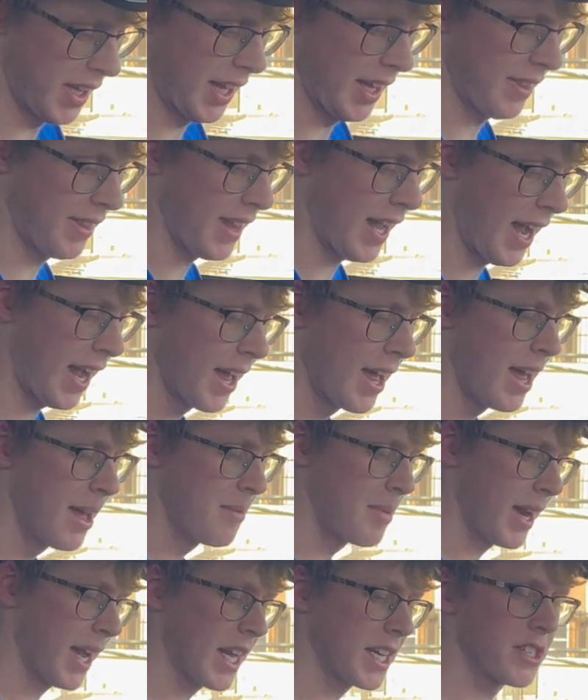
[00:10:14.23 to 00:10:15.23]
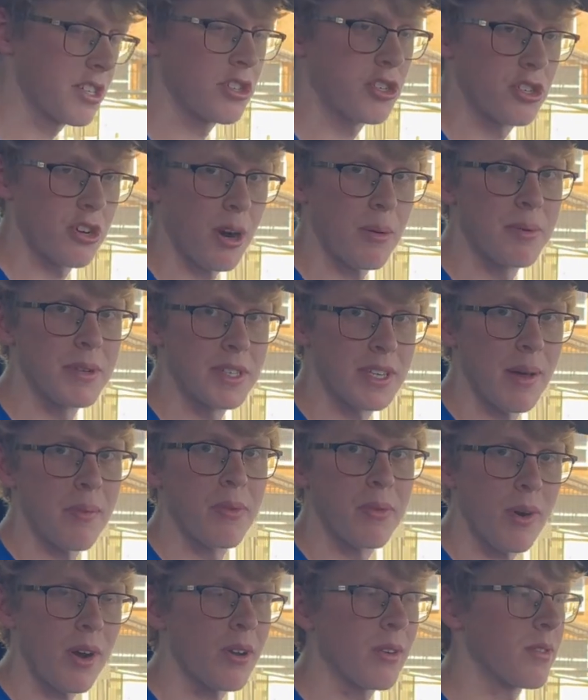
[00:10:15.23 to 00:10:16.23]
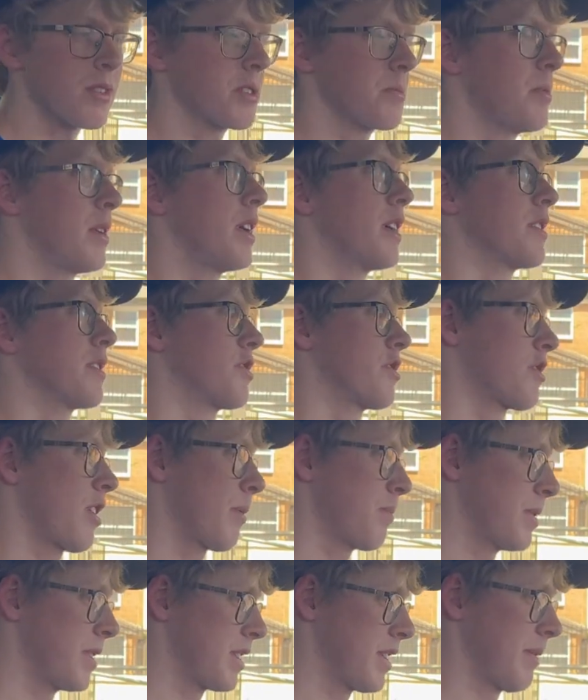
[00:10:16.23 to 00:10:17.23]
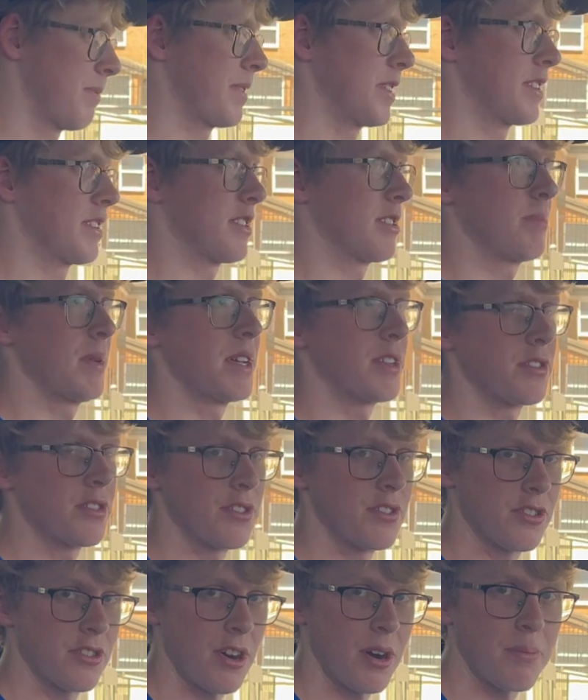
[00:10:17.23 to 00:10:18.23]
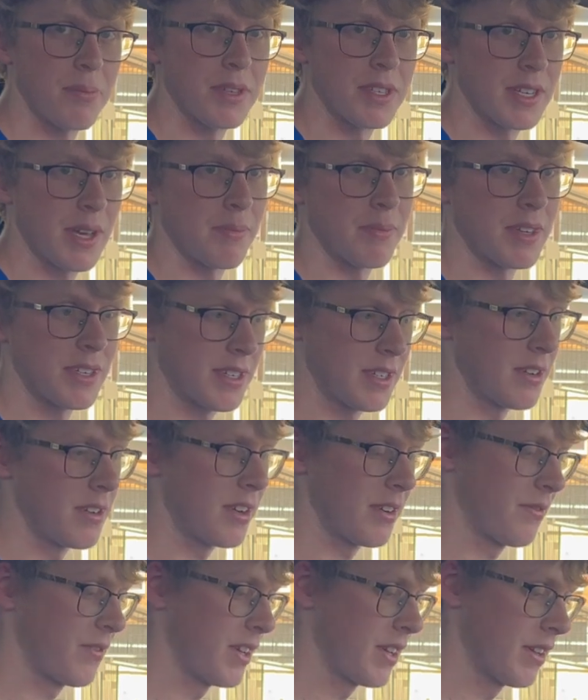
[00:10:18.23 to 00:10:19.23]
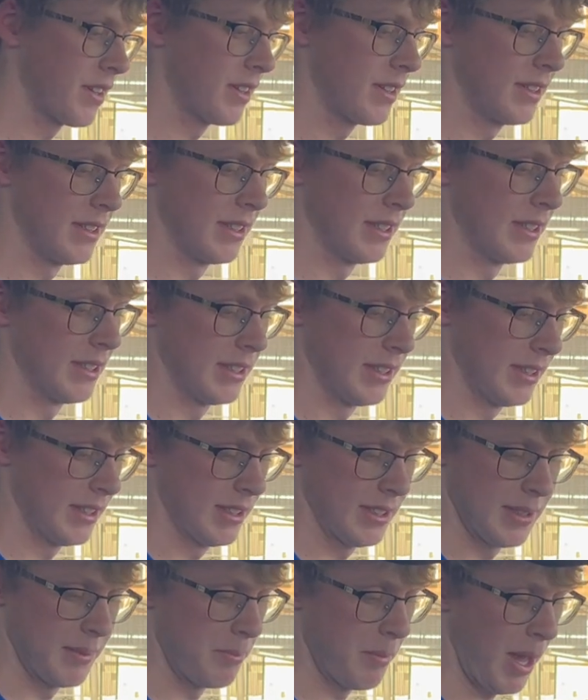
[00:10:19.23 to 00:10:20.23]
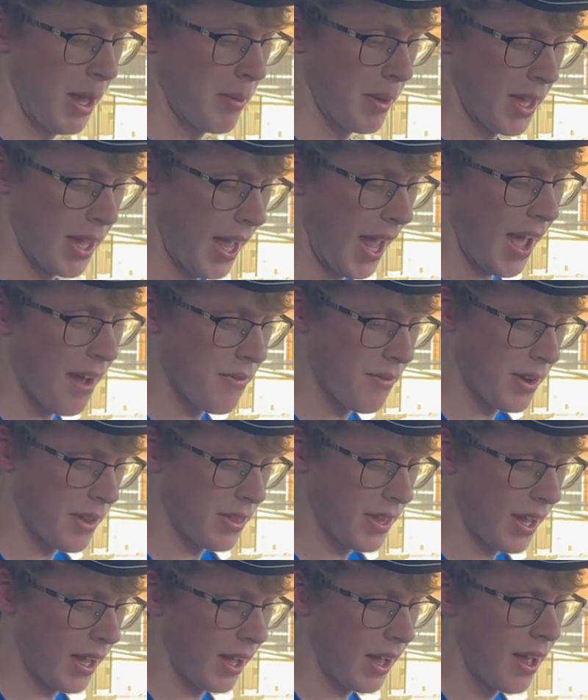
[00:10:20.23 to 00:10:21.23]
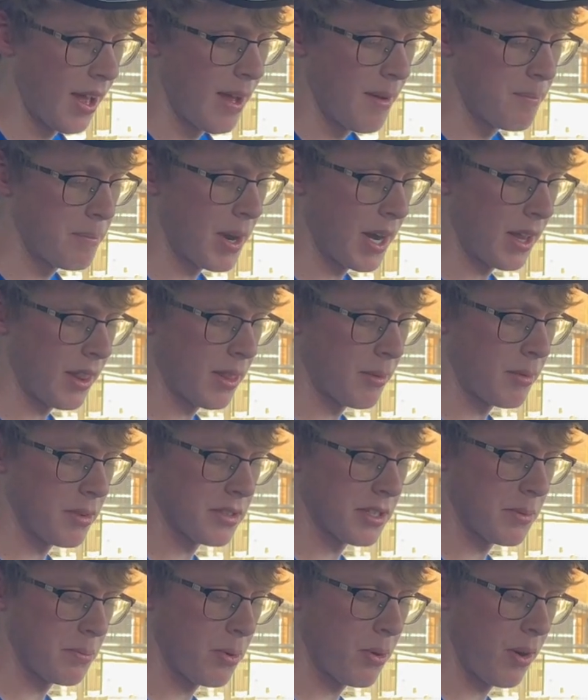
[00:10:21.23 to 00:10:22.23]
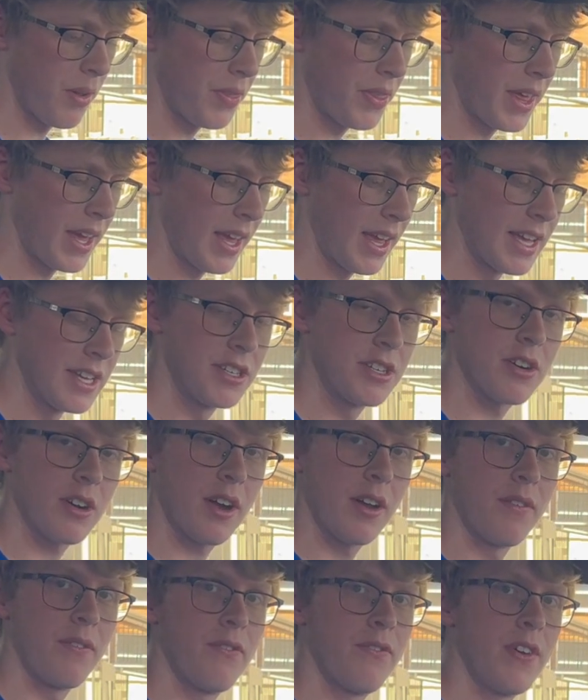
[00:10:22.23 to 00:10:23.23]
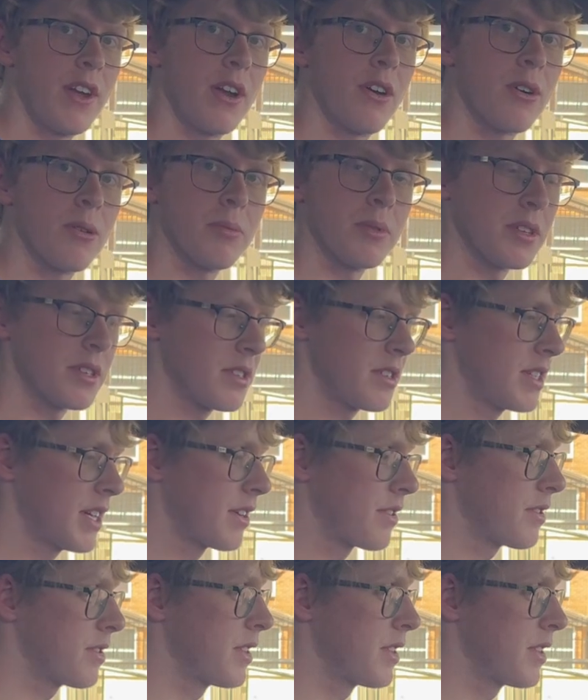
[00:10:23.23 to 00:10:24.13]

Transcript: get that, but I guess it sharpens up throttle response, sharpens up the suspension, sharpens up the steering feel, maybe everything. But the most important thing is your configurable center